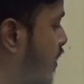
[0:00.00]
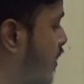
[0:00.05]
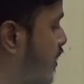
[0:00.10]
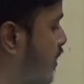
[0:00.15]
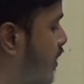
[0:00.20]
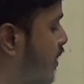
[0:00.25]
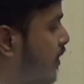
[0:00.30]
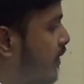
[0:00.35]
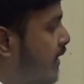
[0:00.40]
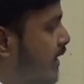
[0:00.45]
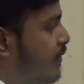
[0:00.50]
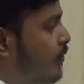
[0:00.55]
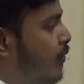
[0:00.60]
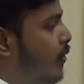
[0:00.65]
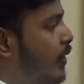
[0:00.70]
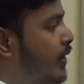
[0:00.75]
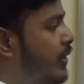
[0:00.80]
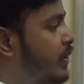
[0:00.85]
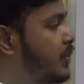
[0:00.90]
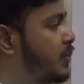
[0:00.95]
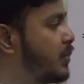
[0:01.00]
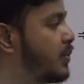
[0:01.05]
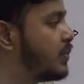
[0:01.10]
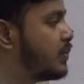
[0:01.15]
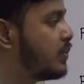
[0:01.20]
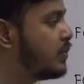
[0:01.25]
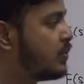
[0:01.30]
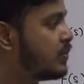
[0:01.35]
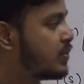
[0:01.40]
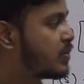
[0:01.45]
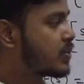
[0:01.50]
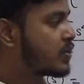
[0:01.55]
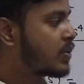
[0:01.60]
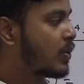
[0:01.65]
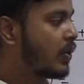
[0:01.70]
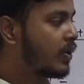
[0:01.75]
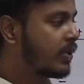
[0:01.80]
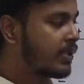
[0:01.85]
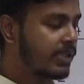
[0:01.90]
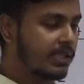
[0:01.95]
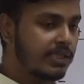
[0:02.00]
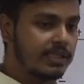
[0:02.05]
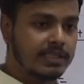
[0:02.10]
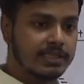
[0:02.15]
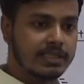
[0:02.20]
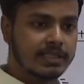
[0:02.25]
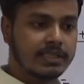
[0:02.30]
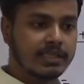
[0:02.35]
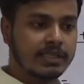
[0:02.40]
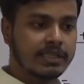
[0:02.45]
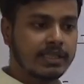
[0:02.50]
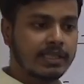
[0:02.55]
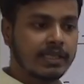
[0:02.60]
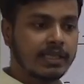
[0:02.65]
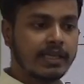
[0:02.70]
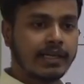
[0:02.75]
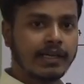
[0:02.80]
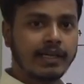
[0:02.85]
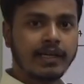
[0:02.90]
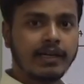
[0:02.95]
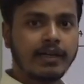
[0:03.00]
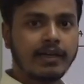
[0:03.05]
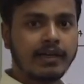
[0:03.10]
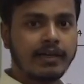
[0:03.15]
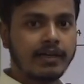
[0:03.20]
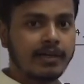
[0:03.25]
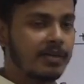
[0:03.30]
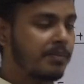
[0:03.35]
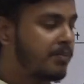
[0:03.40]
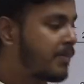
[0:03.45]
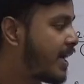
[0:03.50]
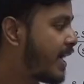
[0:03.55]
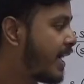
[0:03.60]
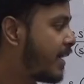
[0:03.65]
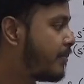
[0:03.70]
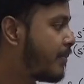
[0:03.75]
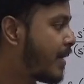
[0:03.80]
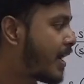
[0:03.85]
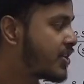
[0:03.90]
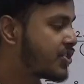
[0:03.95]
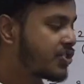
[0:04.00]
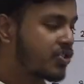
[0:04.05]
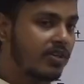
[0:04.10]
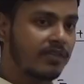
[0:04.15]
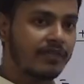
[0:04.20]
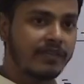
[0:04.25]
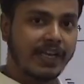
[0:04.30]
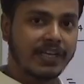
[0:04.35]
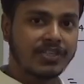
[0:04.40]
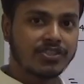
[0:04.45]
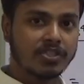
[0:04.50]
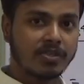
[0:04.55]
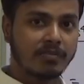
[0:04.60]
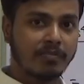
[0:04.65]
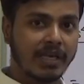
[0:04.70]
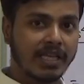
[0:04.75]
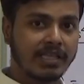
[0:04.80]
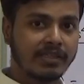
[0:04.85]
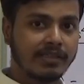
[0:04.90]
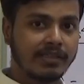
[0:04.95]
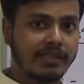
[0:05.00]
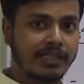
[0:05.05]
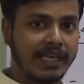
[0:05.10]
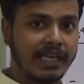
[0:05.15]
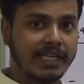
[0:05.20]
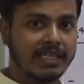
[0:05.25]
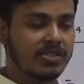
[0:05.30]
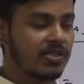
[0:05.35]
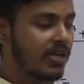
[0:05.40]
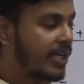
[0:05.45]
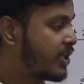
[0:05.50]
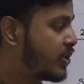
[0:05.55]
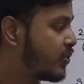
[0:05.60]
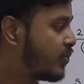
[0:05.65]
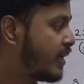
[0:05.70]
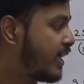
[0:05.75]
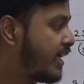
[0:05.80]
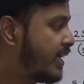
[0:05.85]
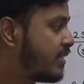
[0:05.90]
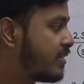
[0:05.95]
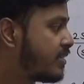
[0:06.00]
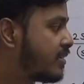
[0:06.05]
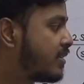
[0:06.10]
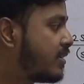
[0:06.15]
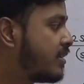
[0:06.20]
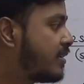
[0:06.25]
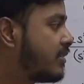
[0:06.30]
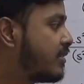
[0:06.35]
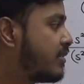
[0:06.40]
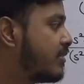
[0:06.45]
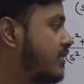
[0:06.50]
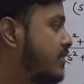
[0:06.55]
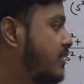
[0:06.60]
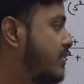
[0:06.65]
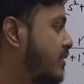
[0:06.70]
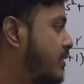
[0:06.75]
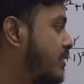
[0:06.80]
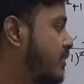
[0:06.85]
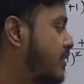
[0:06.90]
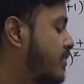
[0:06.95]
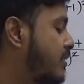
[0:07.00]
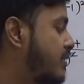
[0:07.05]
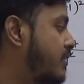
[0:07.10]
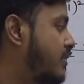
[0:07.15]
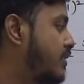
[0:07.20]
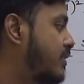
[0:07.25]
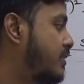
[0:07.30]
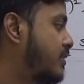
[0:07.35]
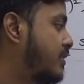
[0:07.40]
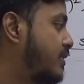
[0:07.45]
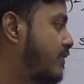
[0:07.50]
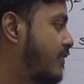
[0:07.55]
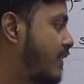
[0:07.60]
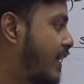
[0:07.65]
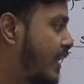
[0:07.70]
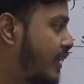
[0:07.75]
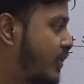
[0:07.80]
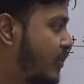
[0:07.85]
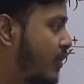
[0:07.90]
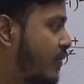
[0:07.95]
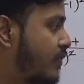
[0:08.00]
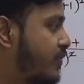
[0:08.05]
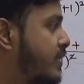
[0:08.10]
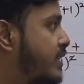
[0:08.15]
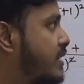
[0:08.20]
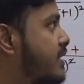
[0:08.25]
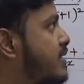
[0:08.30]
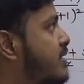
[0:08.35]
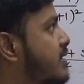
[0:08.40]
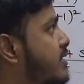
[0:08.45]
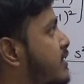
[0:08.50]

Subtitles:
Now I want you to solve this by partial fraction method and try to get the value of this.